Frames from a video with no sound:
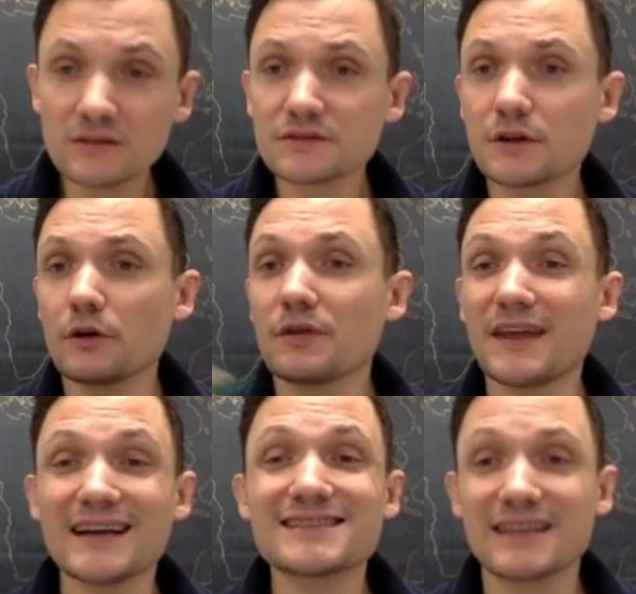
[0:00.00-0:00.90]
So
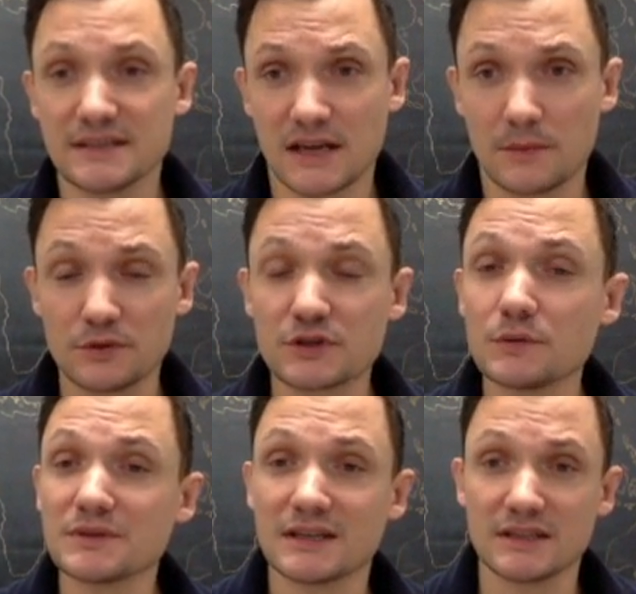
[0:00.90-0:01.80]
that's an example. So you
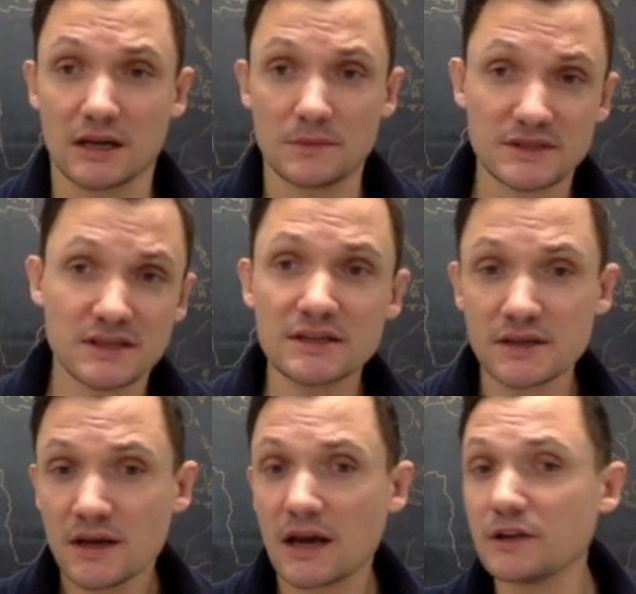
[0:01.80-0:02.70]
would take document 6
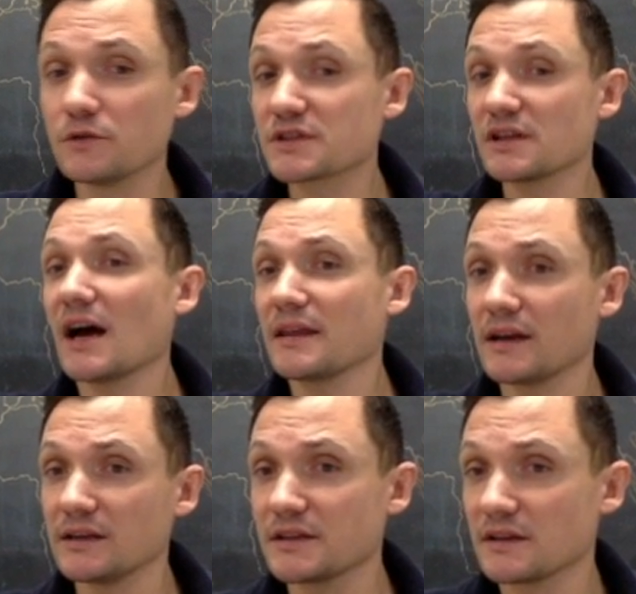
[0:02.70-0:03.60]
and you slide
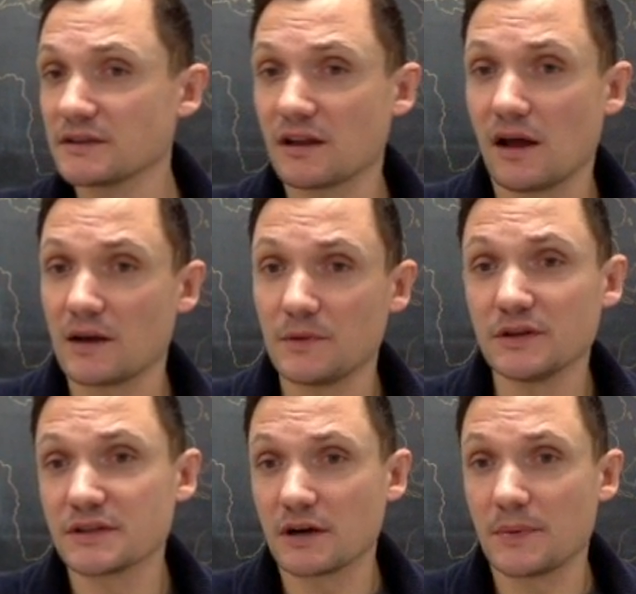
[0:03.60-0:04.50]
that into the decline of
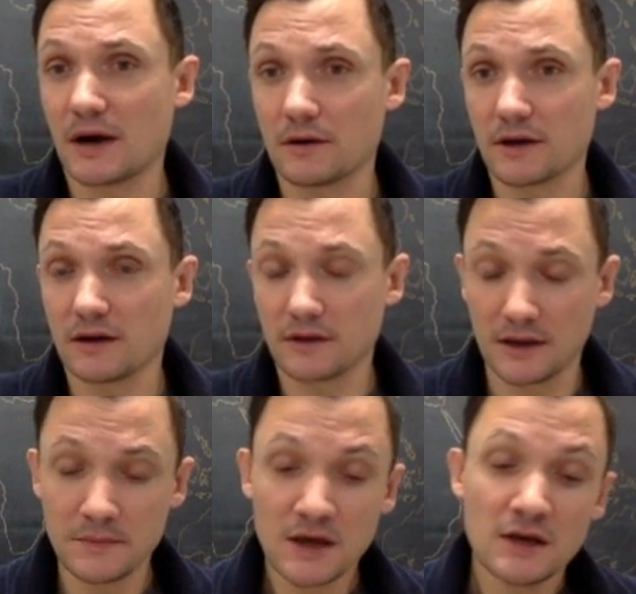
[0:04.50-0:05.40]
military power guy,
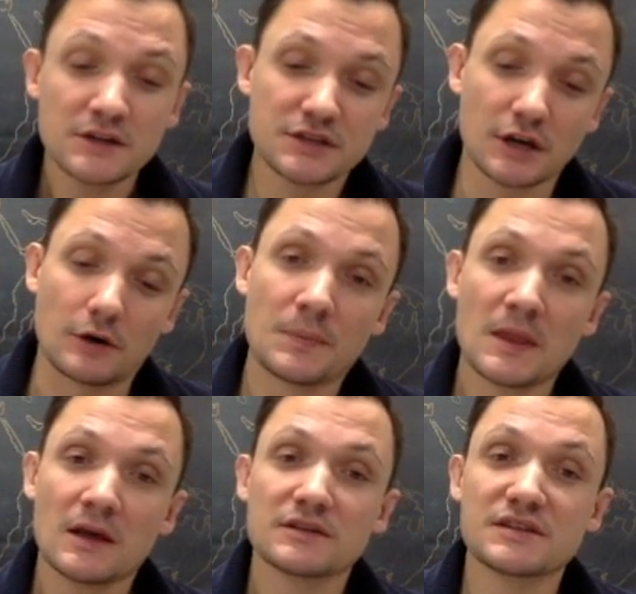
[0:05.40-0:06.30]
okay? So
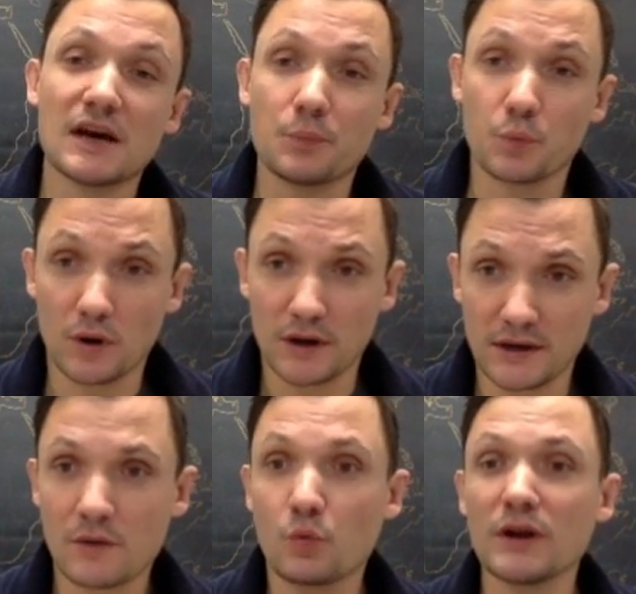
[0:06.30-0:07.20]
step 1,
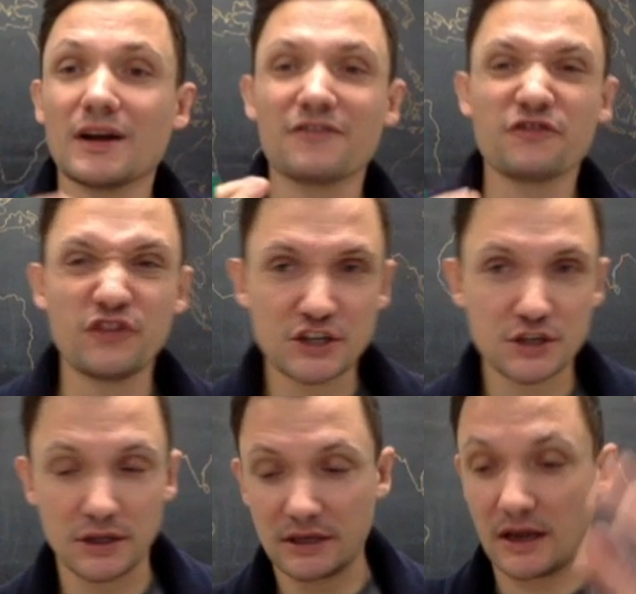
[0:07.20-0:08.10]
when
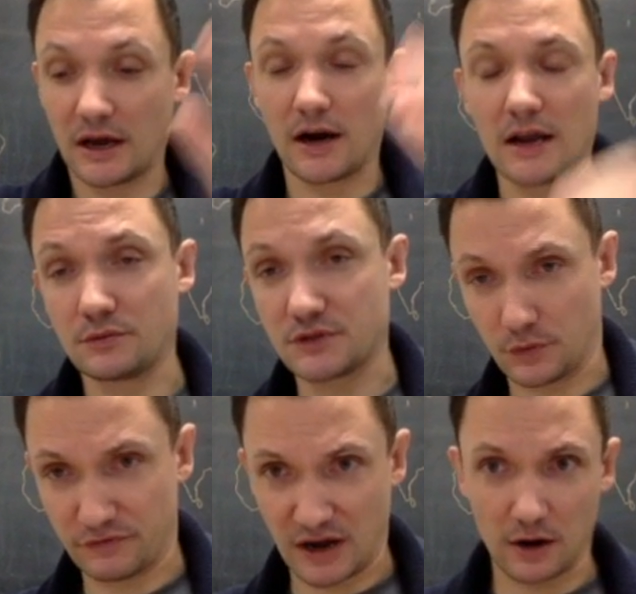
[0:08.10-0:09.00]
officially, now, all right, so
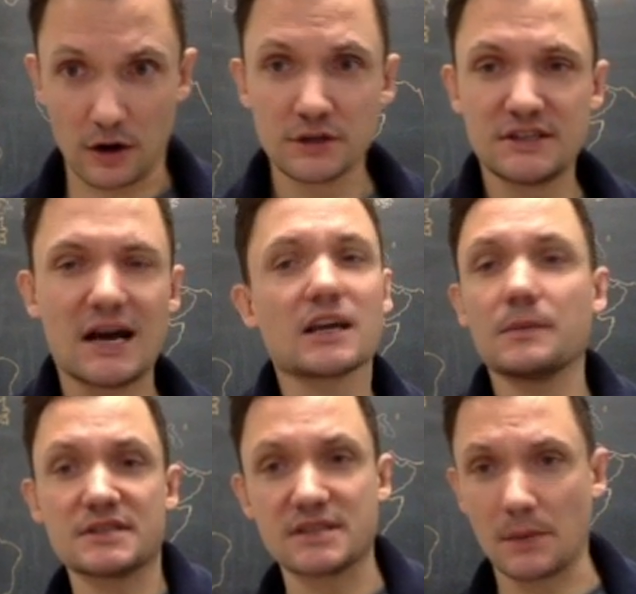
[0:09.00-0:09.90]
we've got our
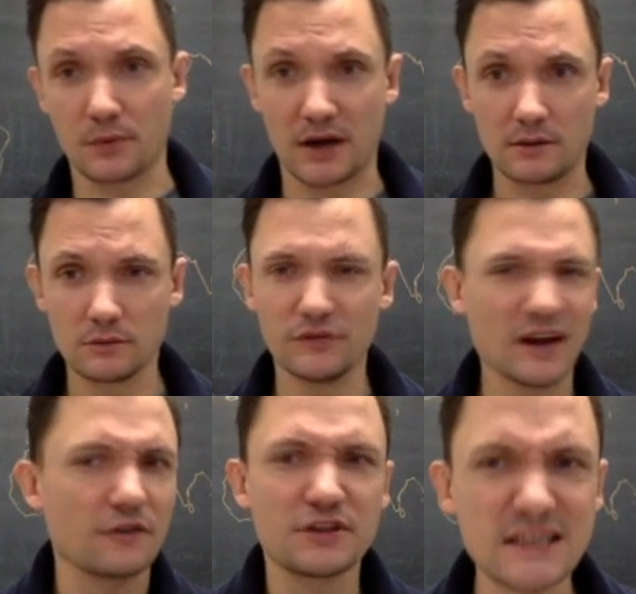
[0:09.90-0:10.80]
documents separated. We've got
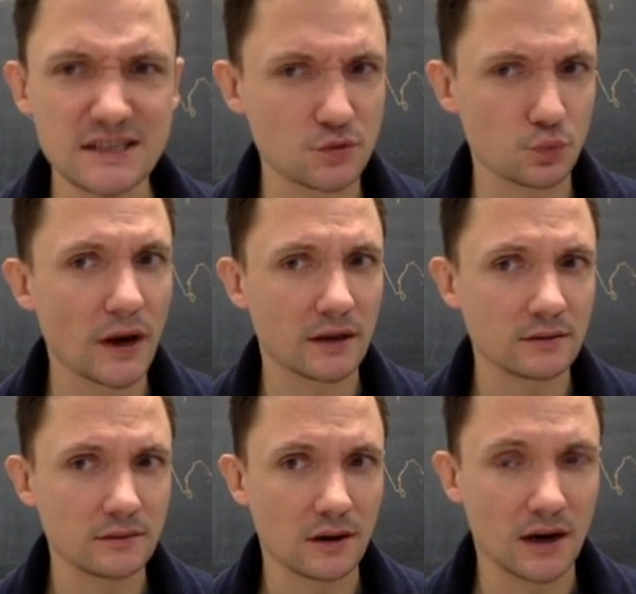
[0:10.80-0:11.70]
our thesis written,
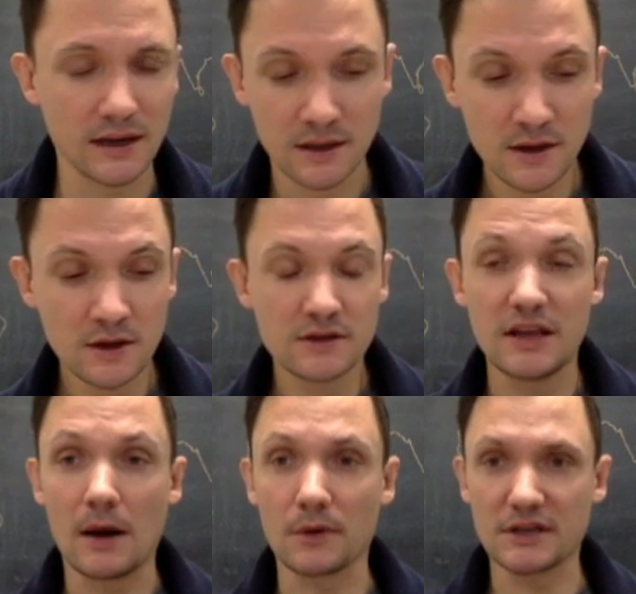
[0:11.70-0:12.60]
all right?
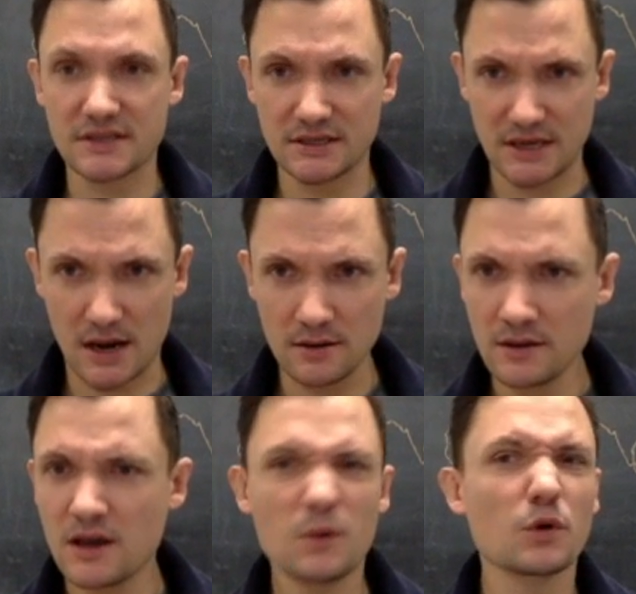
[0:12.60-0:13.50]
Now we're going to sit down.
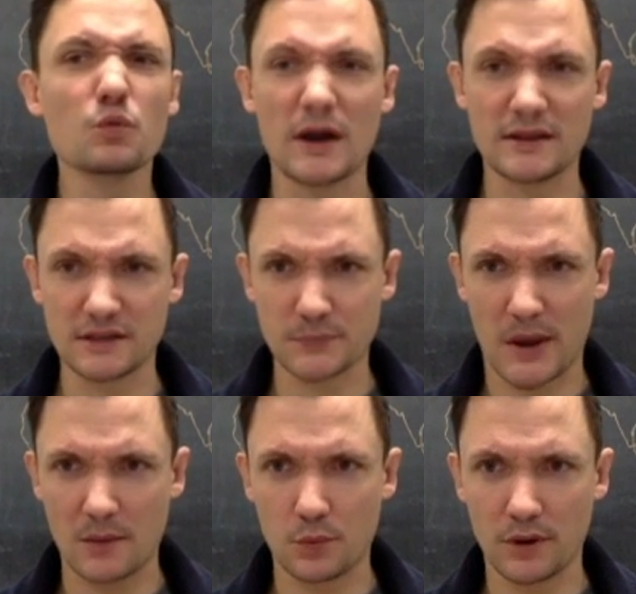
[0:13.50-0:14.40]
We're going to write this
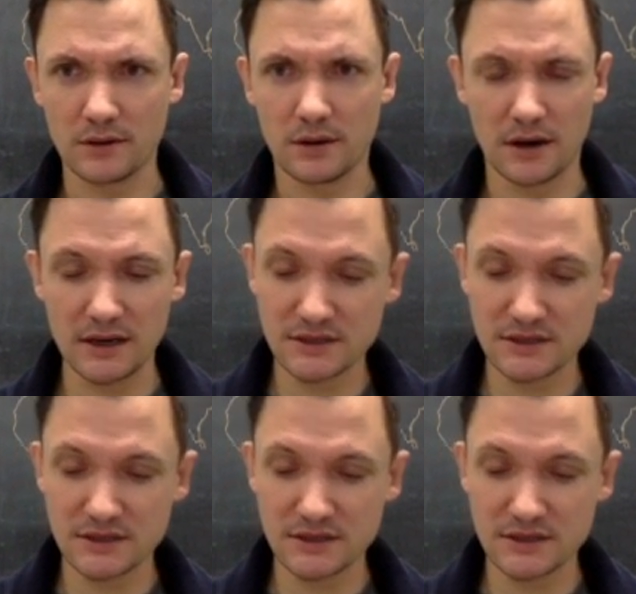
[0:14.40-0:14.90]
bad boy, all right?